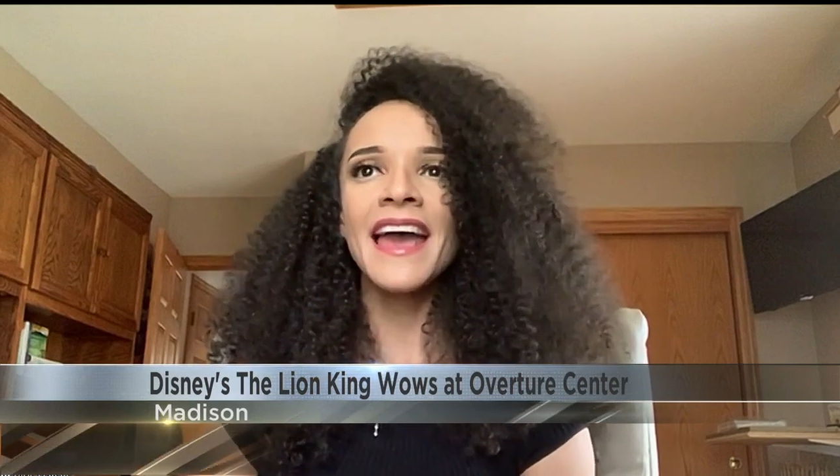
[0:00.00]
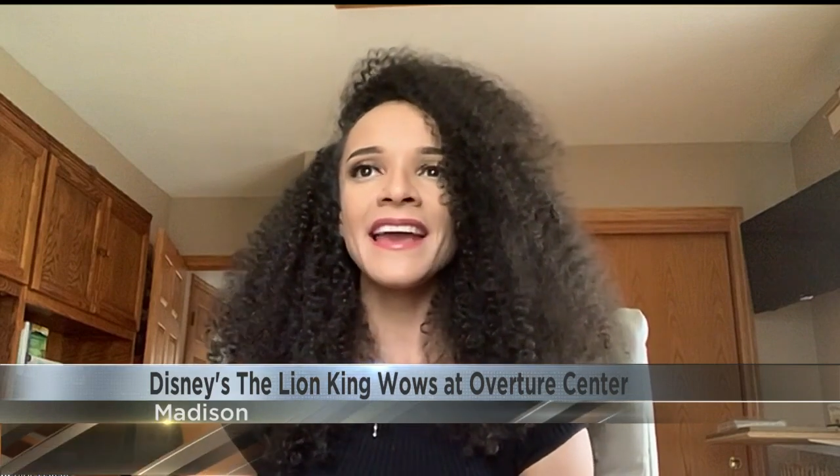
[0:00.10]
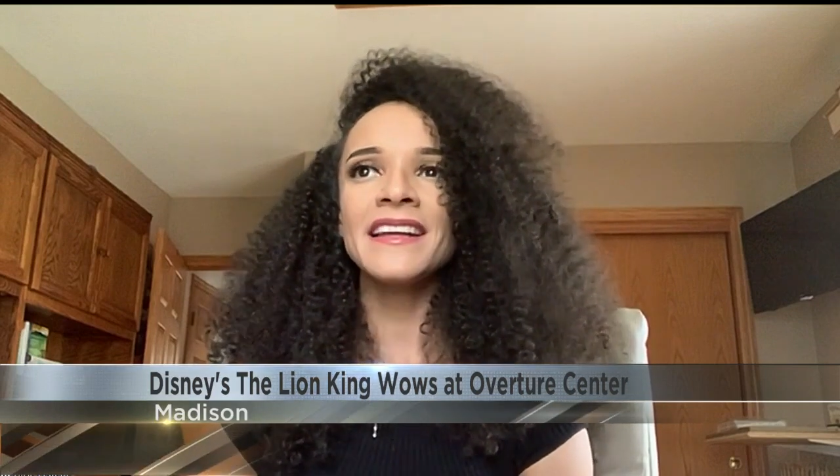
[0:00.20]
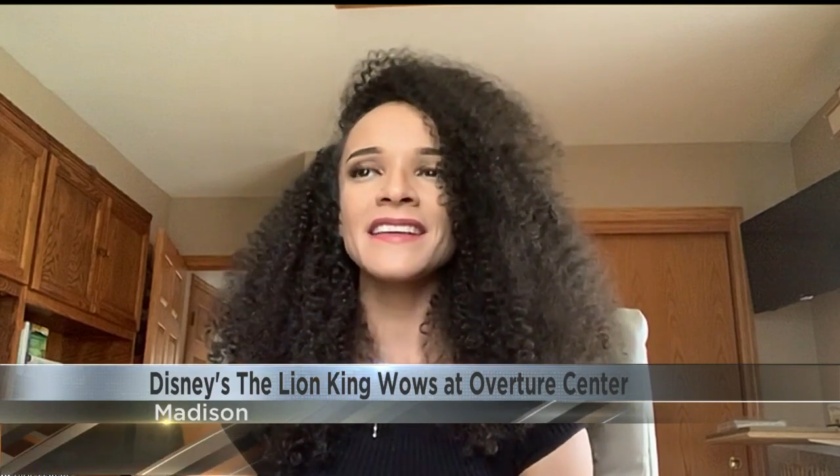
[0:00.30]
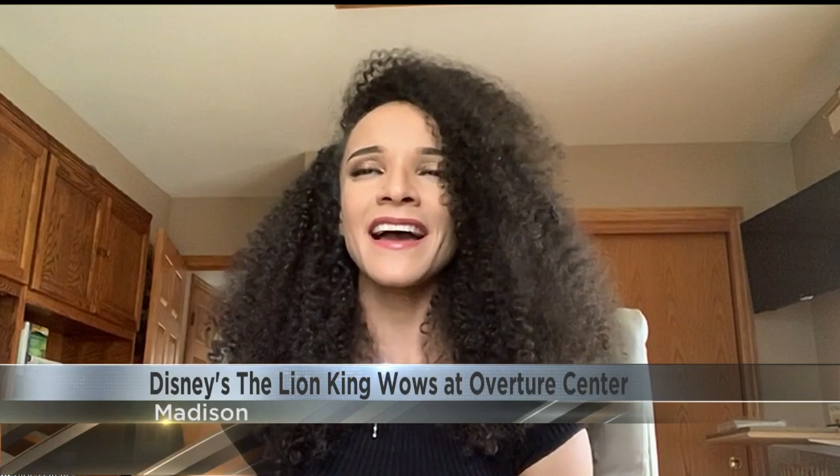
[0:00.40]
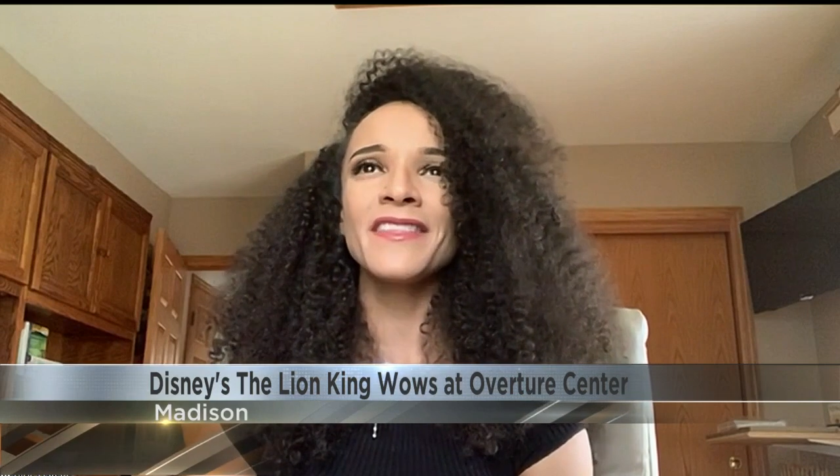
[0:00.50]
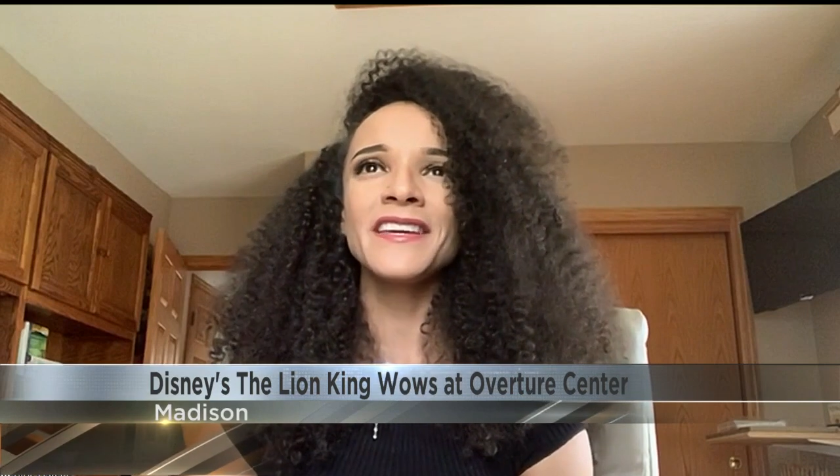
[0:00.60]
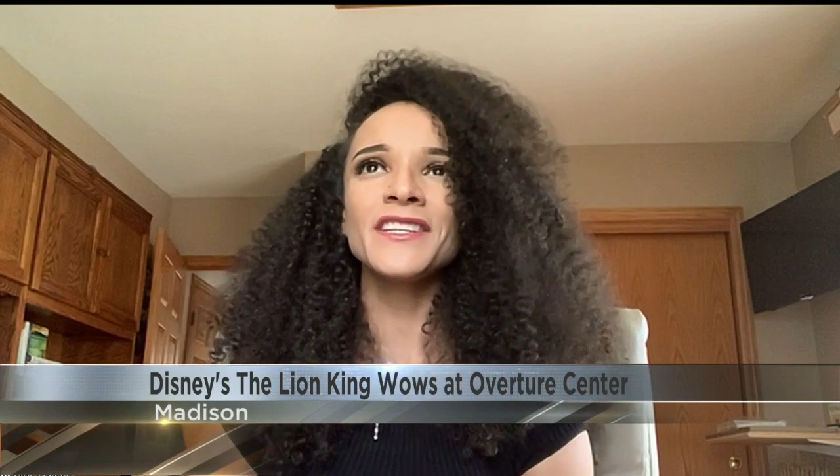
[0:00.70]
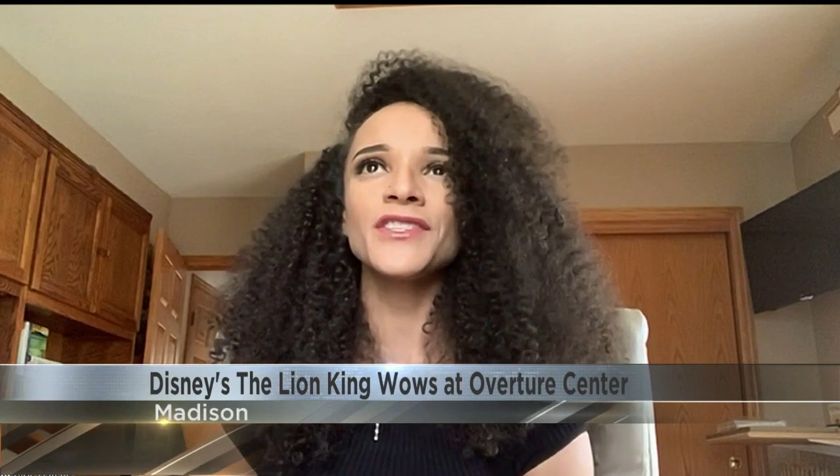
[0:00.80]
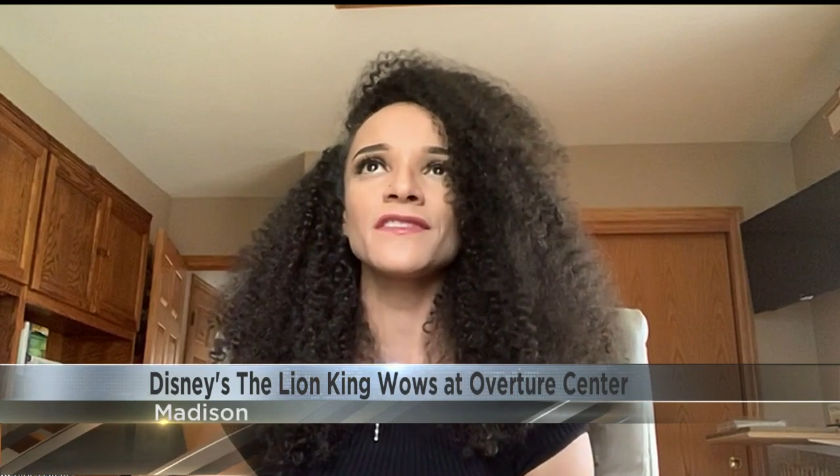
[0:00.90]
And I
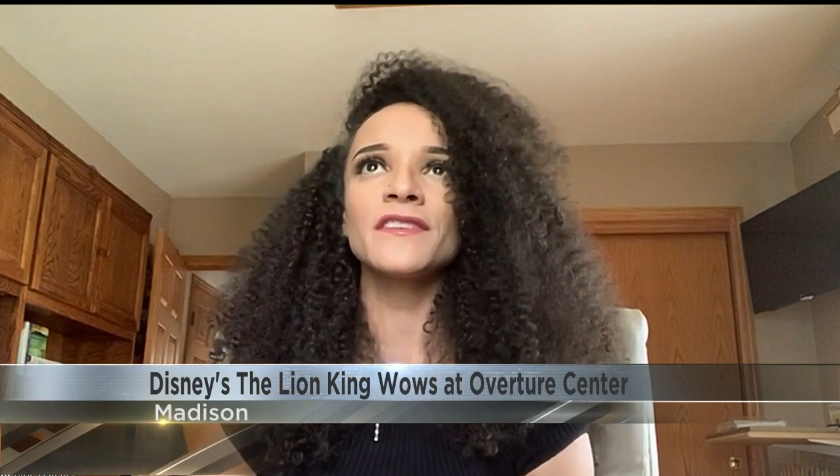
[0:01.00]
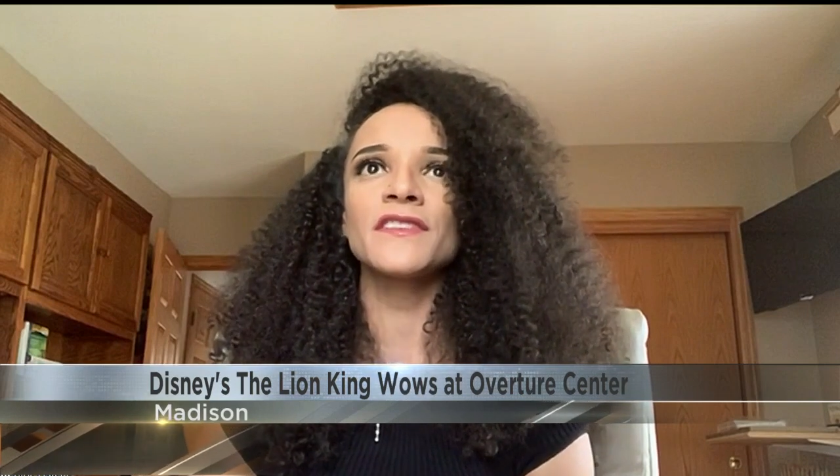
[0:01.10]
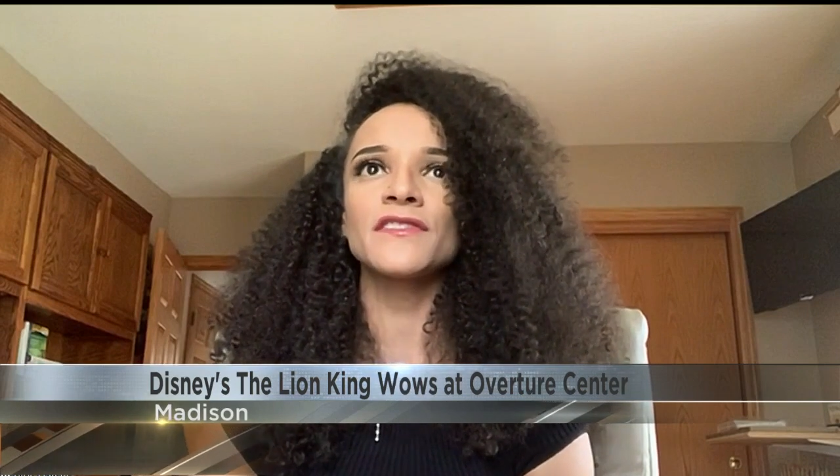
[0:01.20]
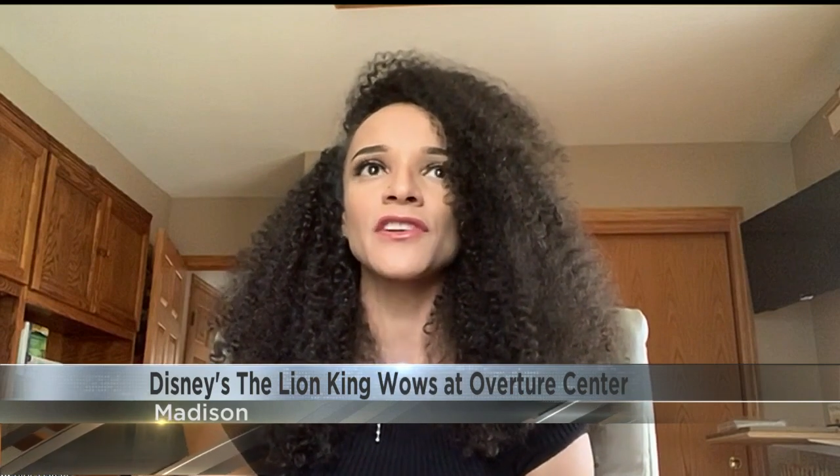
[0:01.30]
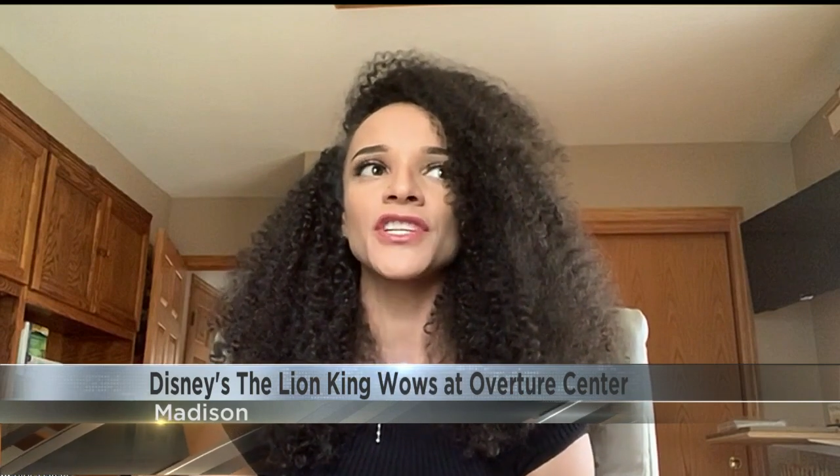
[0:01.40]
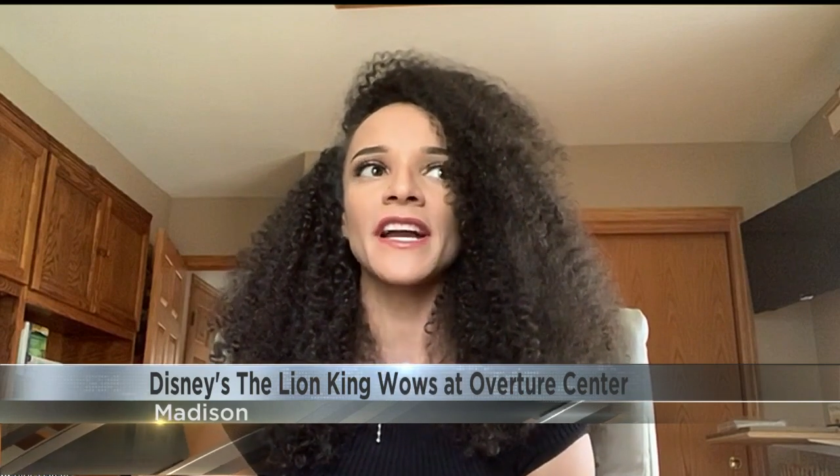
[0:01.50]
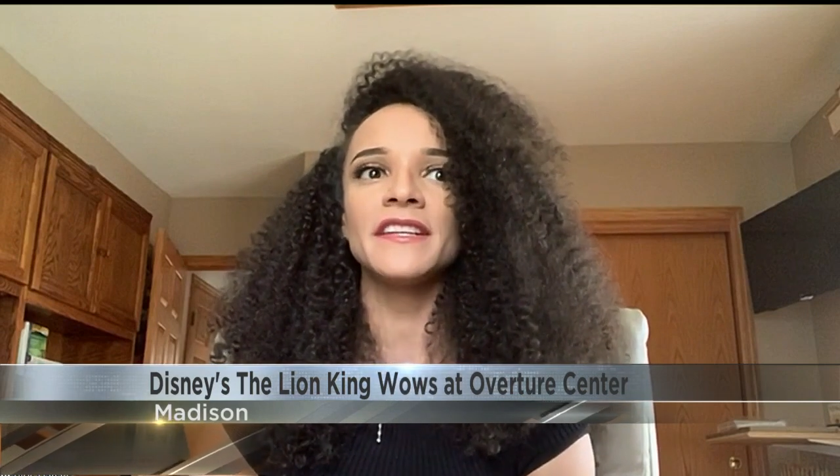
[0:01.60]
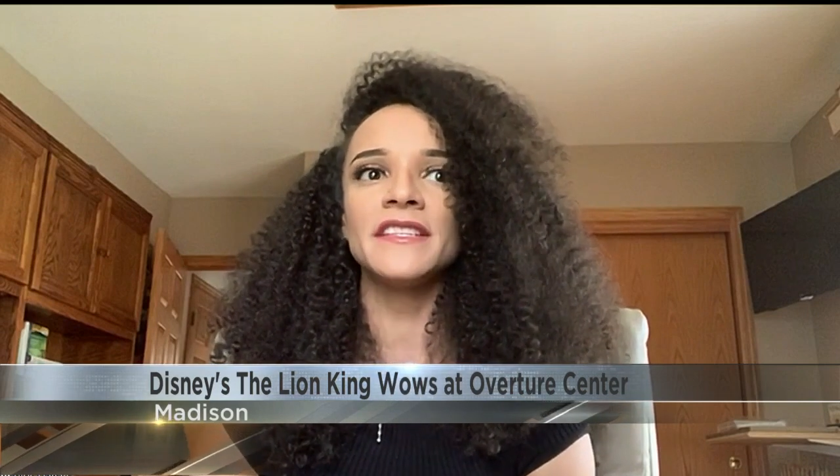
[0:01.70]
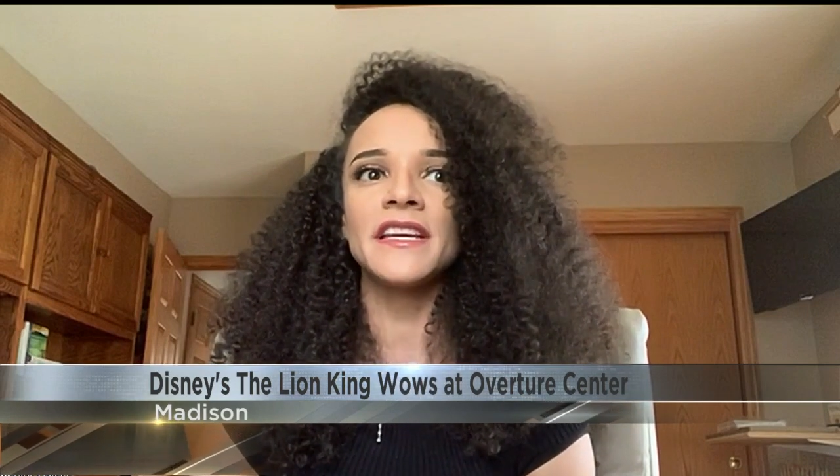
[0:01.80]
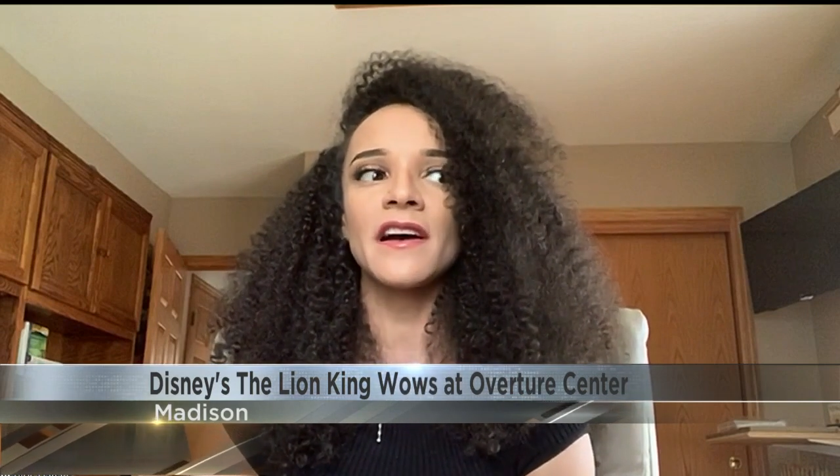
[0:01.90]
think it's just the nostalgic
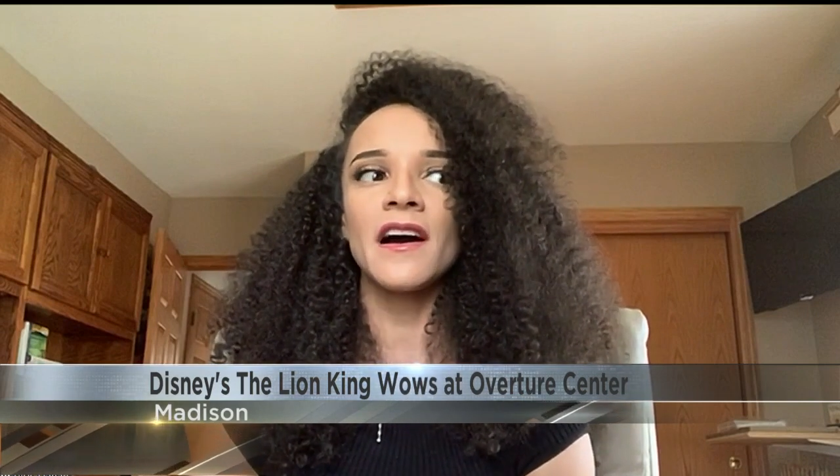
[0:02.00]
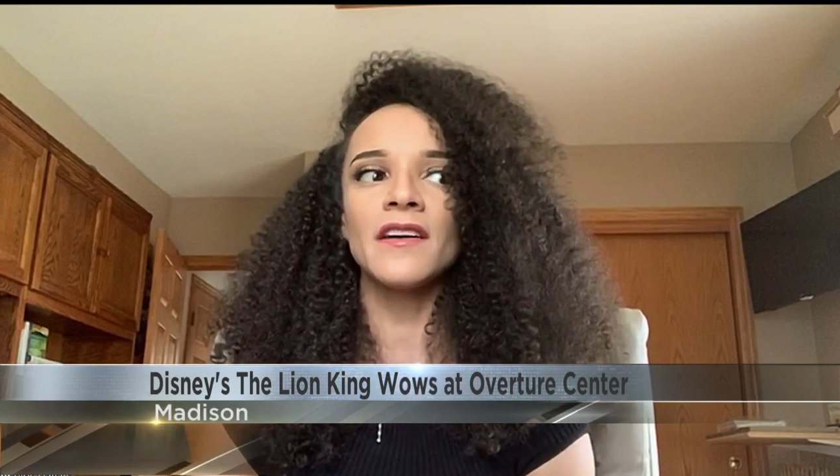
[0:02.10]
idea